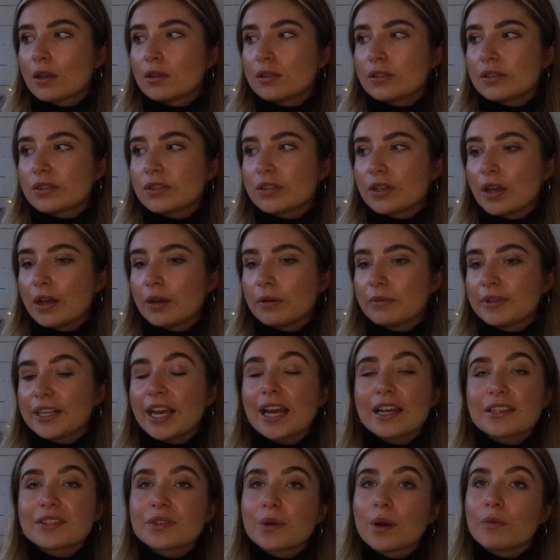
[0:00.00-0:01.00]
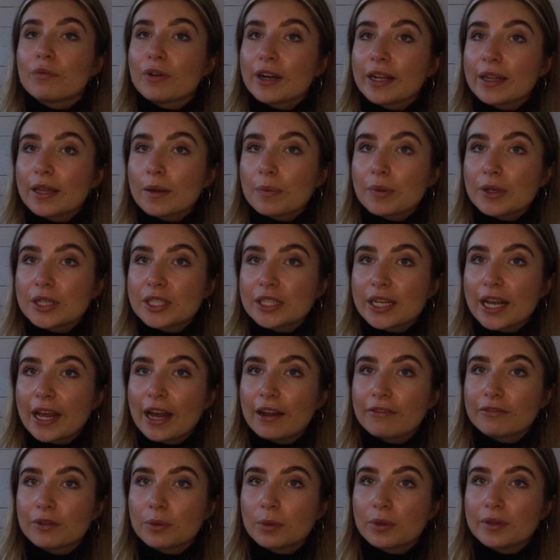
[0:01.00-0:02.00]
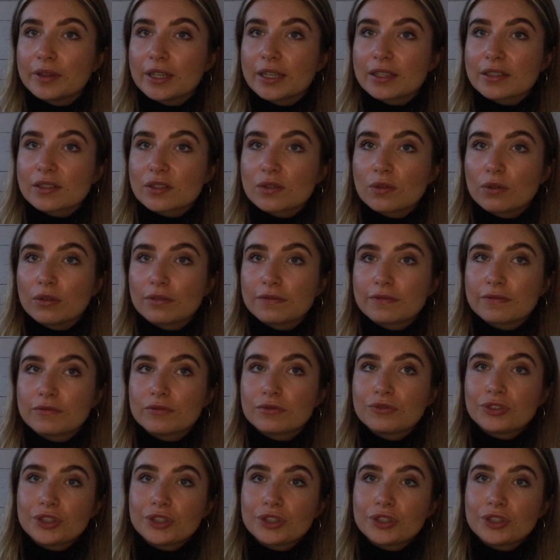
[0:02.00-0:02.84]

So yeah, so I really appreciate everyone that's sort of